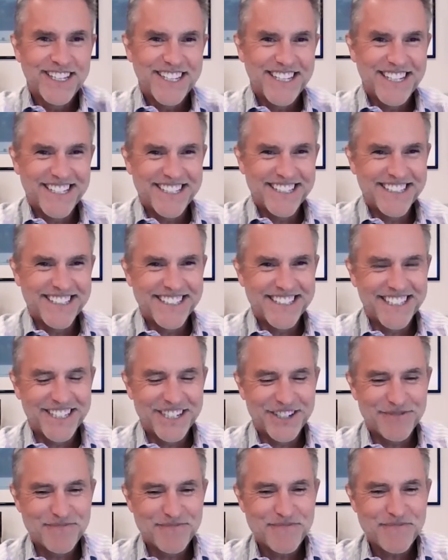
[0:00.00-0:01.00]
And
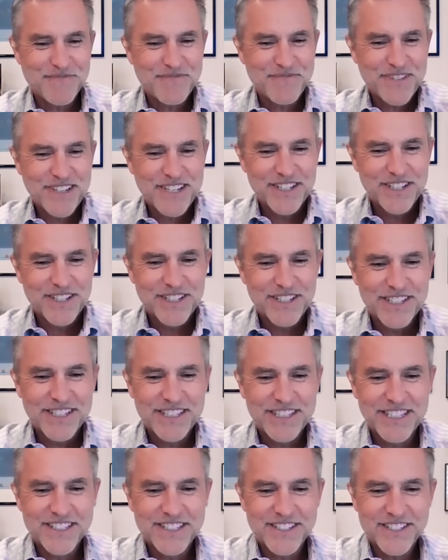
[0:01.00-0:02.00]

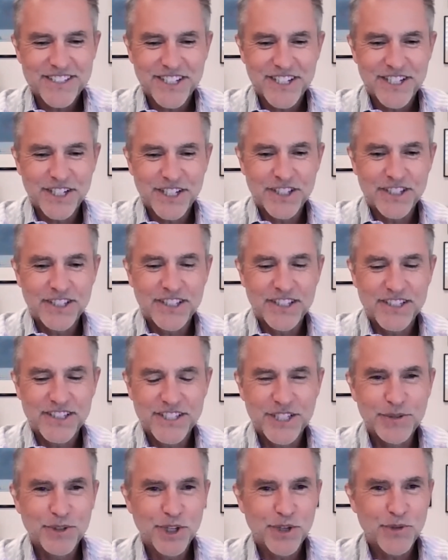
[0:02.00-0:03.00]
let's
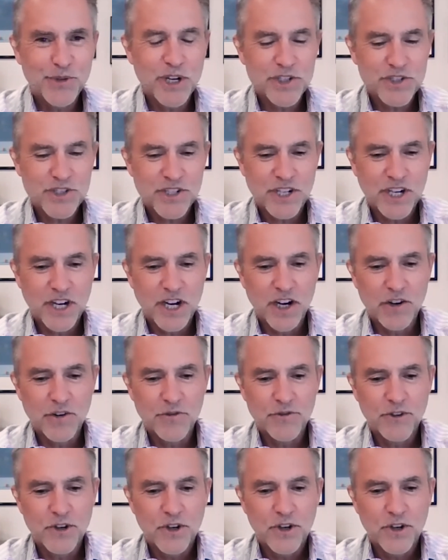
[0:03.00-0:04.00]
deal with the question of,